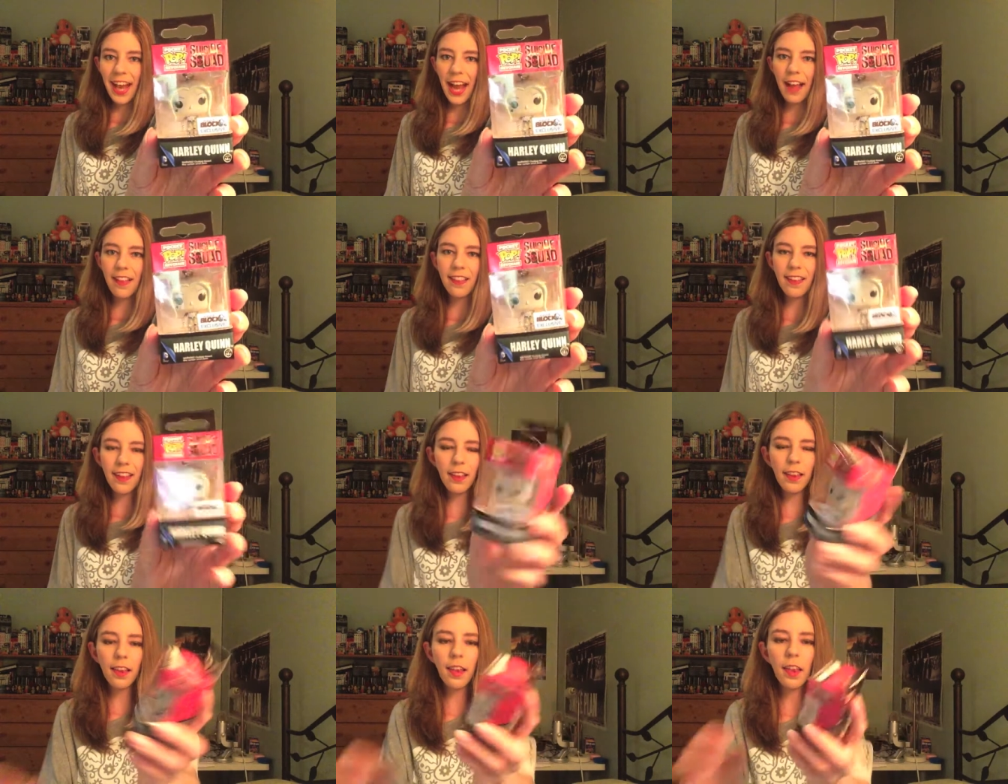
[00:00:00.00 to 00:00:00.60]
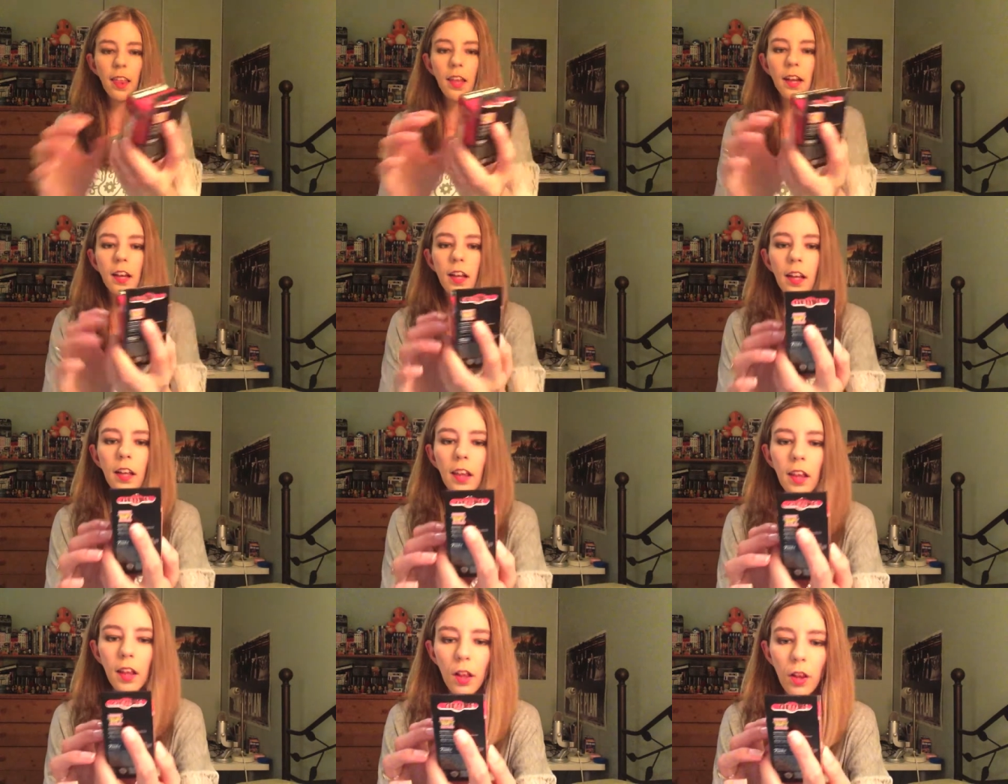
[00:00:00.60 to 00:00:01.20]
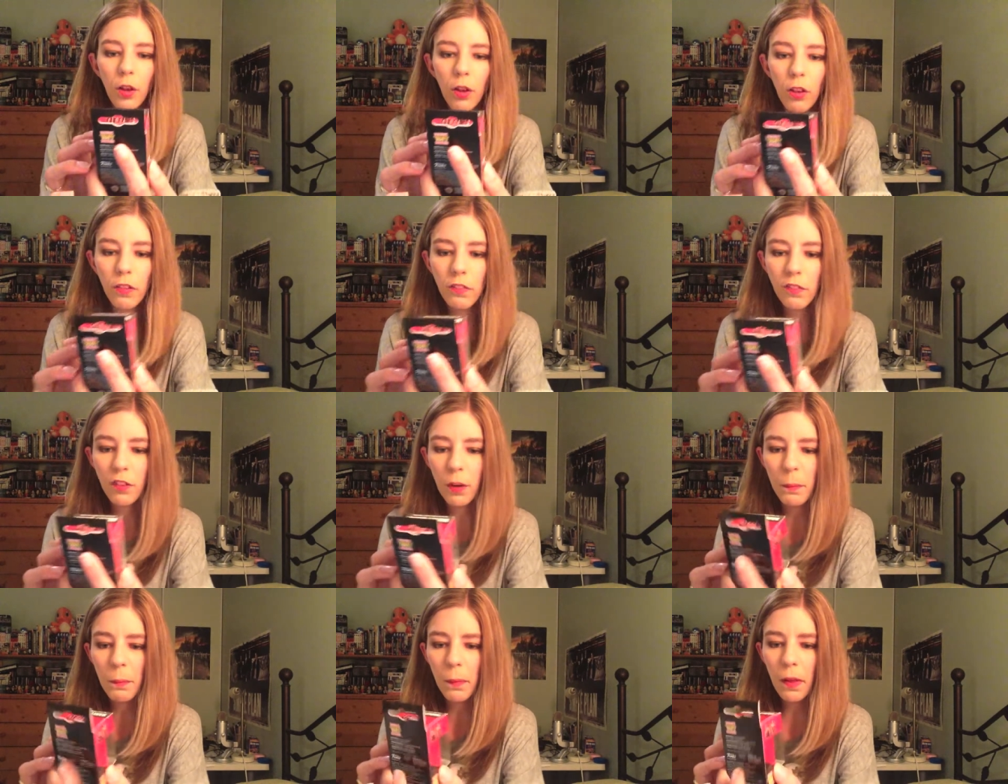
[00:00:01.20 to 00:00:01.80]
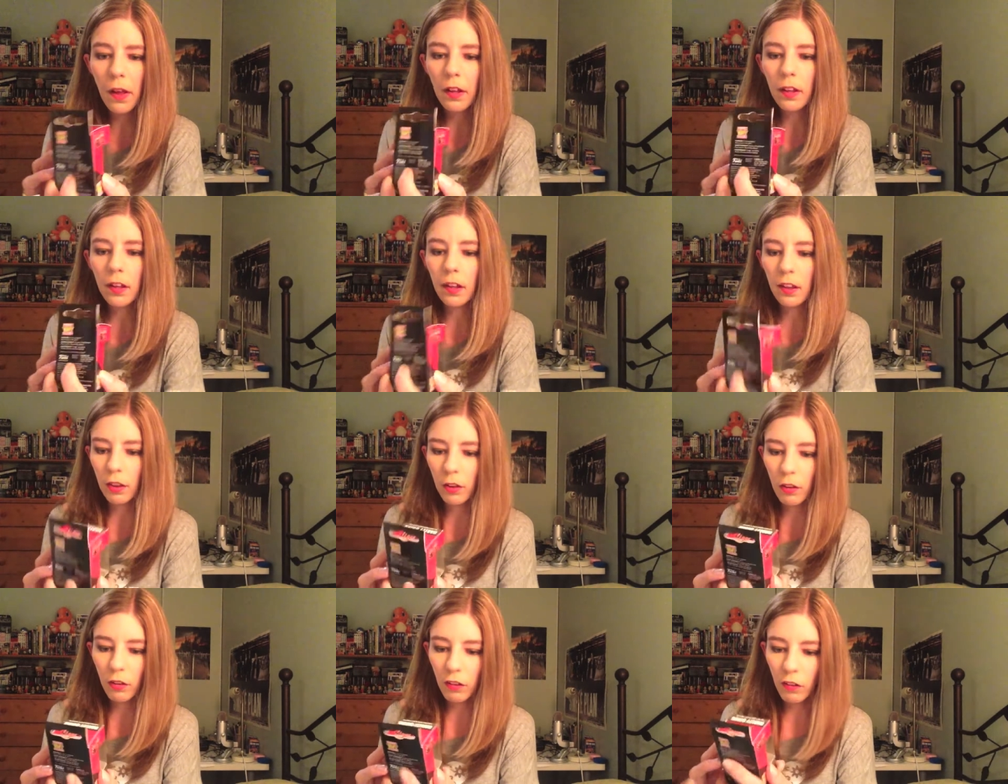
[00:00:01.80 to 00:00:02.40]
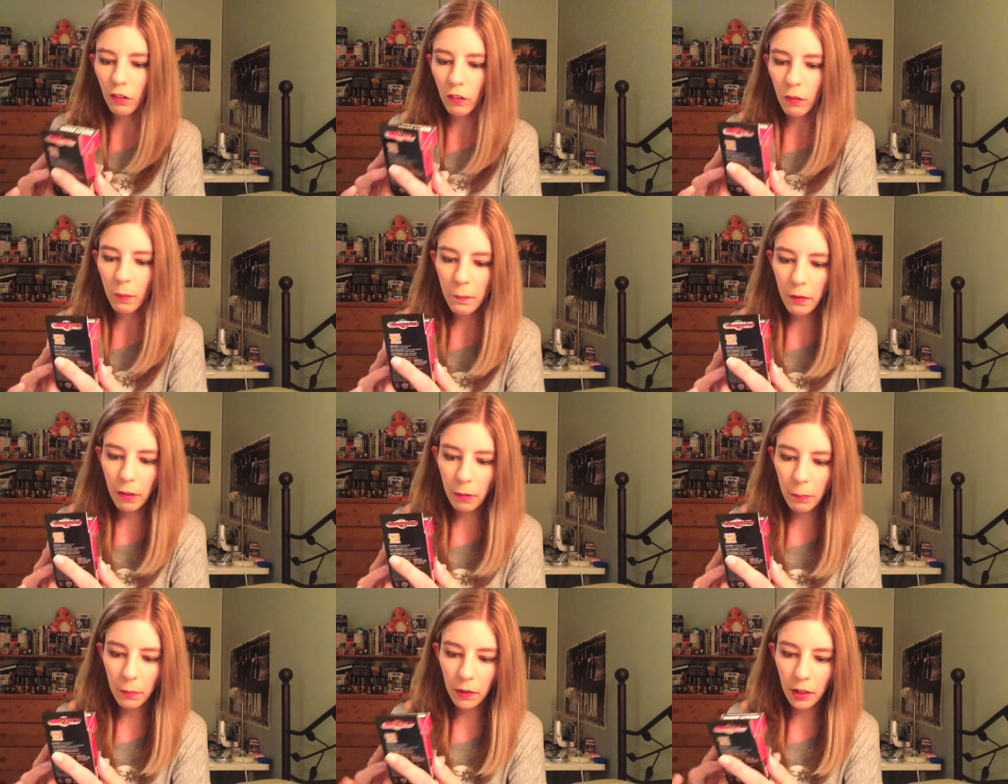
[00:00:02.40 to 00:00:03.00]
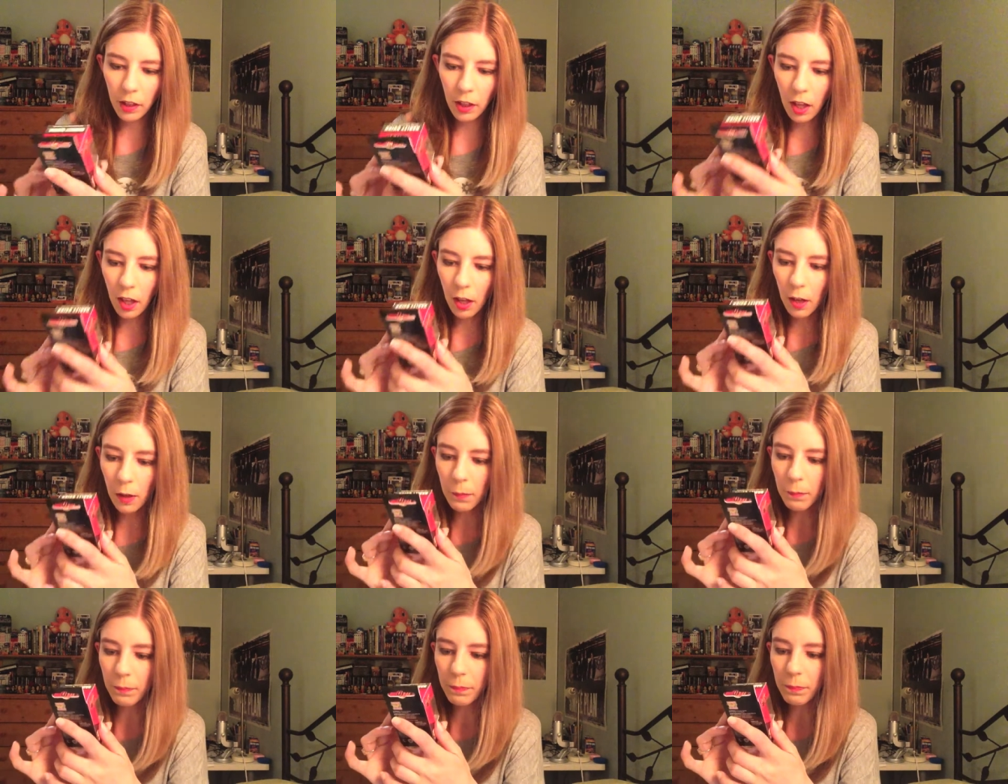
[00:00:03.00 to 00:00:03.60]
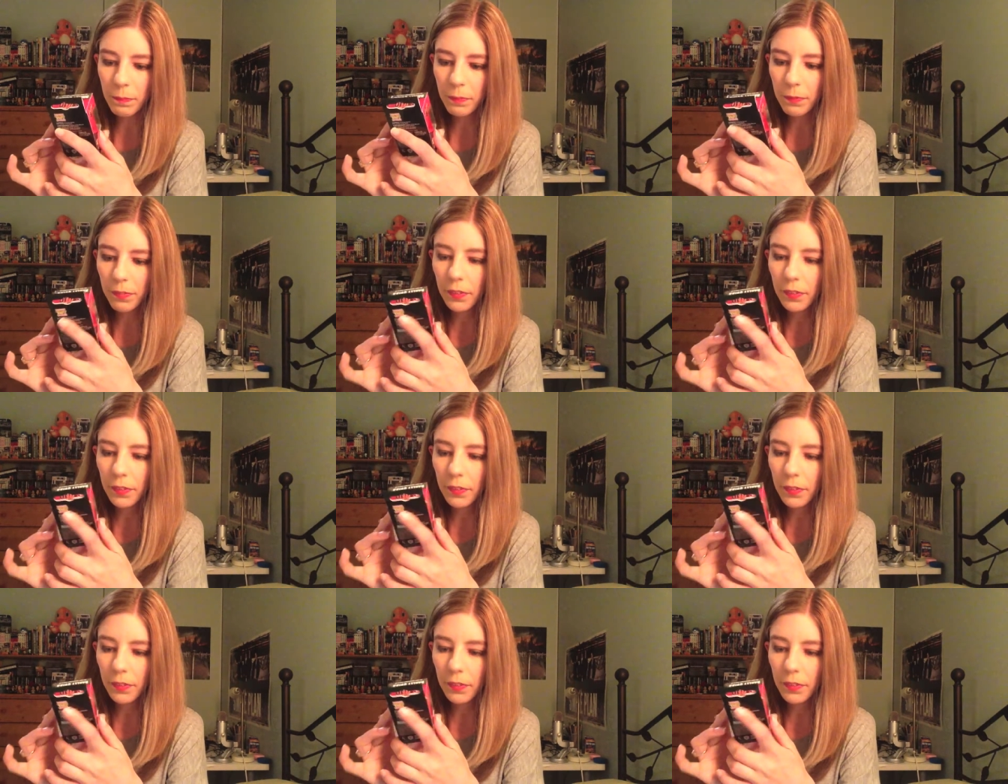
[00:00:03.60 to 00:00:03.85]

And this is an exclusive. They're fucking exclusive. So it must be um